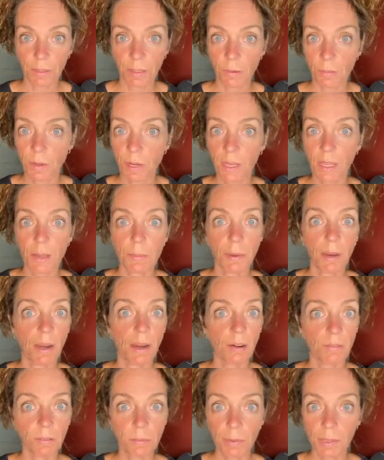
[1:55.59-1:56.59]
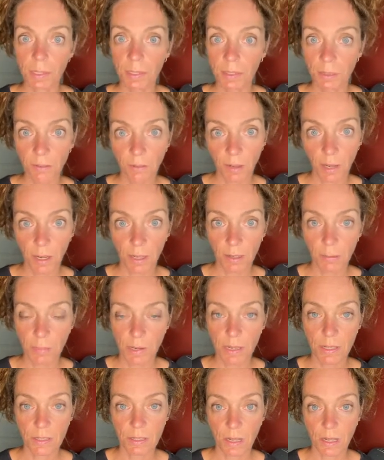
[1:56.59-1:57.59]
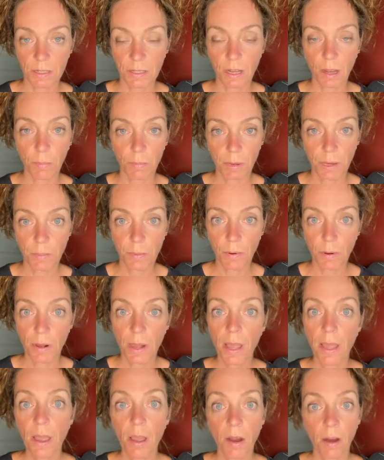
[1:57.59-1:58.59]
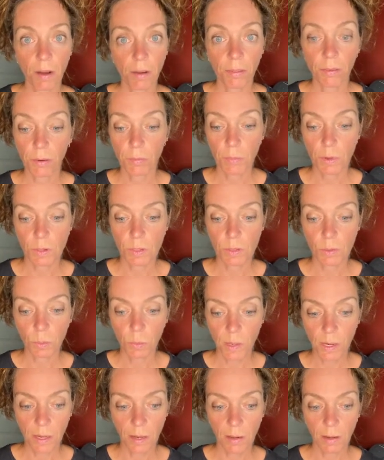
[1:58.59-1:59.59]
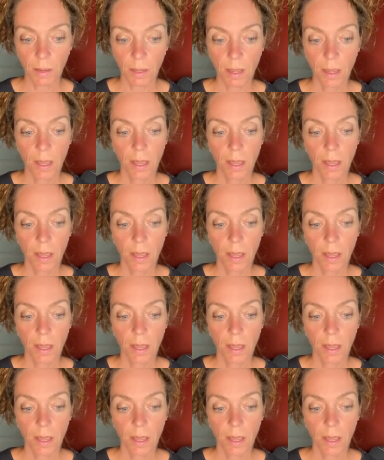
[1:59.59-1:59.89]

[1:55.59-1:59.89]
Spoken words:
They want to keep everybody divided because that's how people are their most weak.